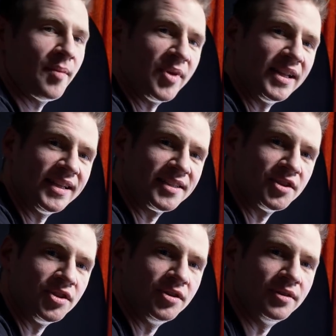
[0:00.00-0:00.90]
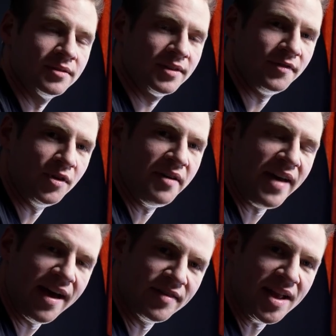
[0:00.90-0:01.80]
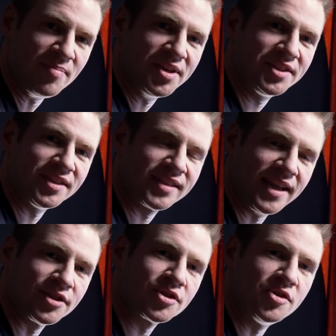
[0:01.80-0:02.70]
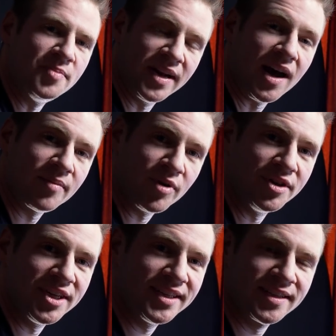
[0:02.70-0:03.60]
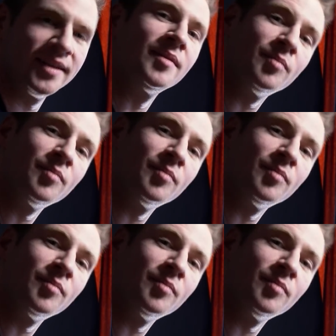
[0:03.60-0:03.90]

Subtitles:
Let that be a lesson to you. If you ever have an ambitious and stupid art project,